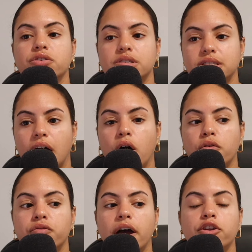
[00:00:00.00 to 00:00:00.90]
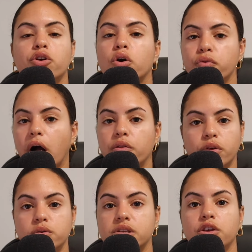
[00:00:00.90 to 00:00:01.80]
yourself and you're around
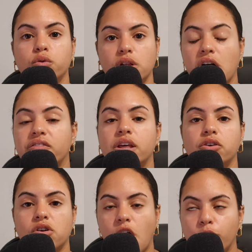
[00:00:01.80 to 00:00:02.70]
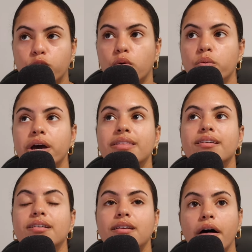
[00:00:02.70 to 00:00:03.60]
those that you love and that you're comfortable
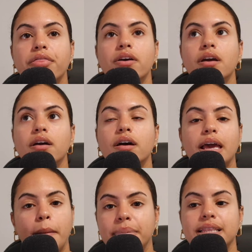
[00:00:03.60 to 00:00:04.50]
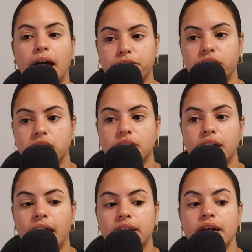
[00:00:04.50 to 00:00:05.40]
with, nothing can beat that
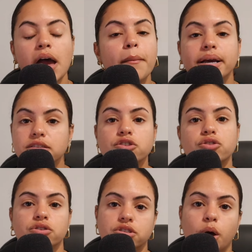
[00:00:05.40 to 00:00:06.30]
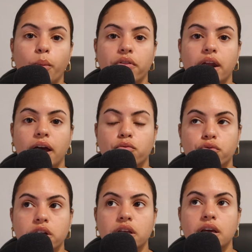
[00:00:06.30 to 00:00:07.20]
feeling. And my sister is someone that I
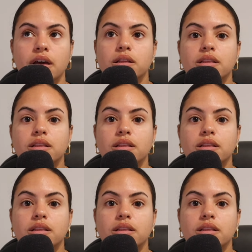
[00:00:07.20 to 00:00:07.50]
really